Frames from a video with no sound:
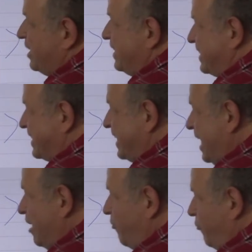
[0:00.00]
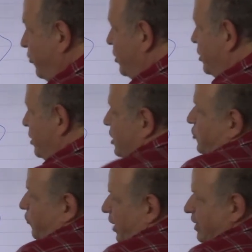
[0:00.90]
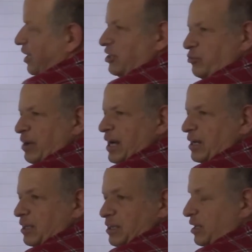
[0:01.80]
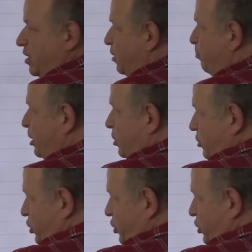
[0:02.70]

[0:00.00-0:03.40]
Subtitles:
itself is finite rank because